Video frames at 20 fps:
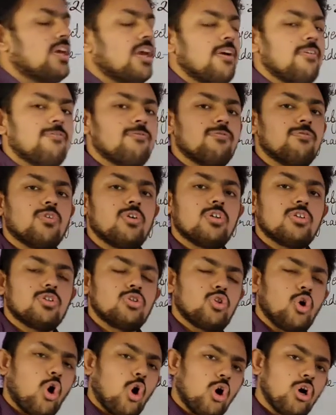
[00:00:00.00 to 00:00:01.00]
give
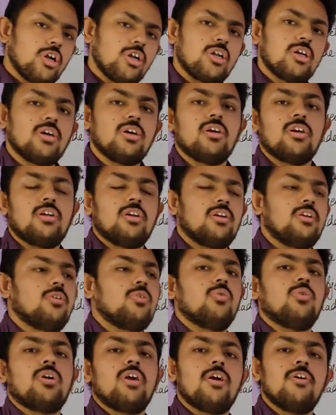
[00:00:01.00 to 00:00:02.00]
thought,
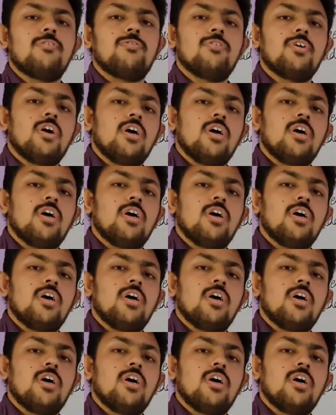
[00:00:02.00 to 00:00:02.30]
to give